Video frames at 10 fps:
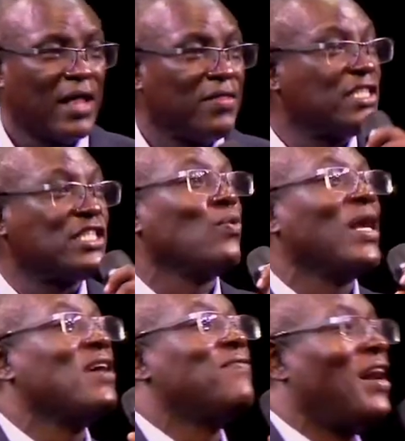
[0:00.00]
And this is
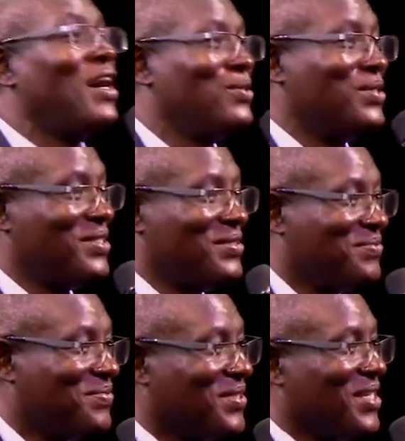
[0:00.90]
what I found
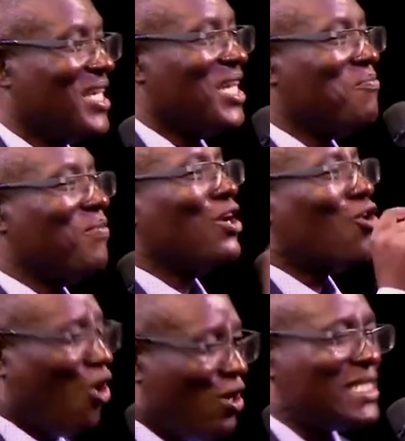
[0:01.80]

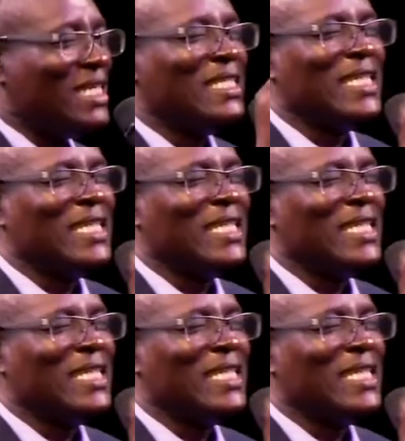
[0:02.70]
because he